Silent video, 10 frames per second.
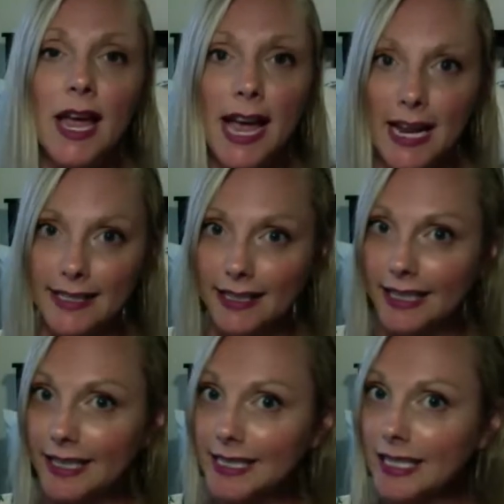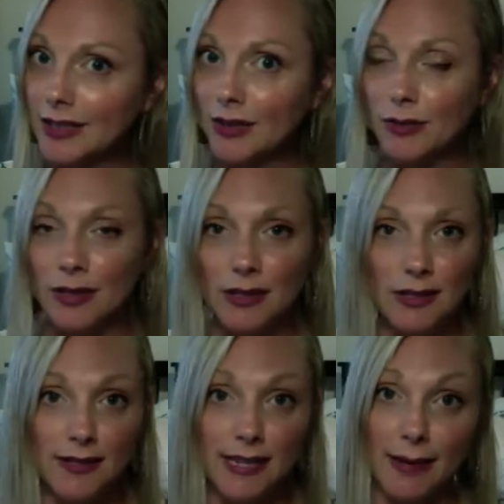And it's going to continue in the
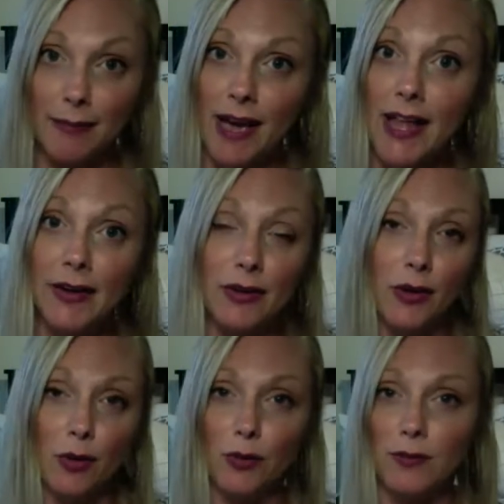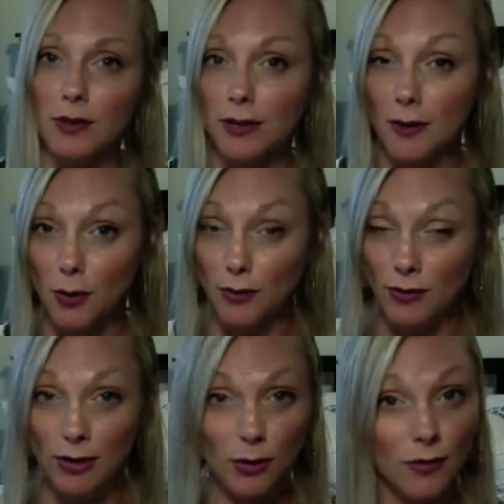same pattern over and over
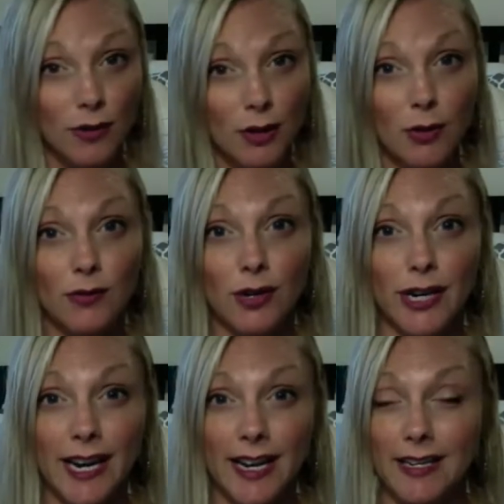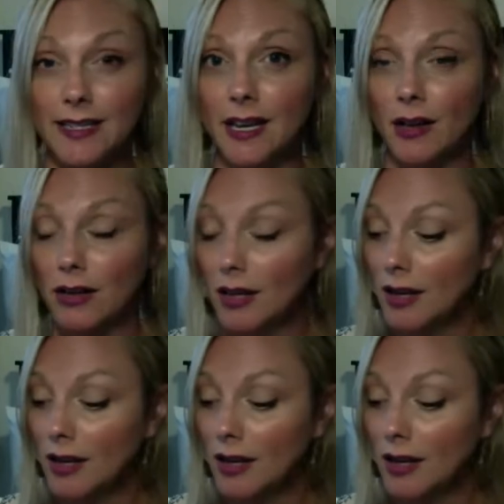and over and over again until